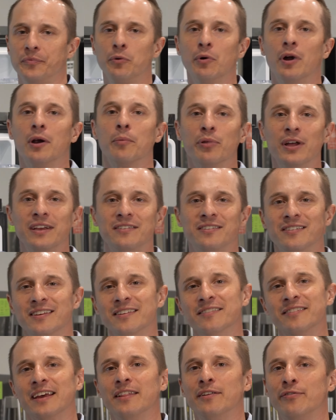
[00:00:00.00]
You want to place these
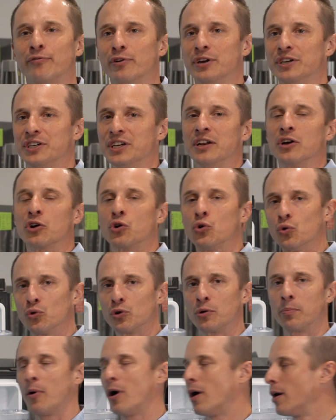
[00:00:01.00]
inside the fridge in a
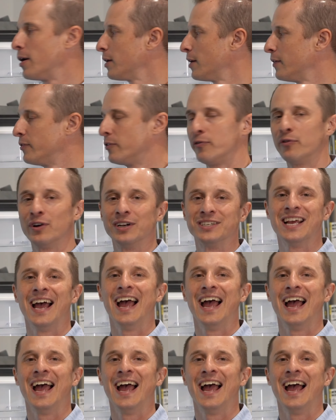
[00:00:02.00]
cooler part of the fridge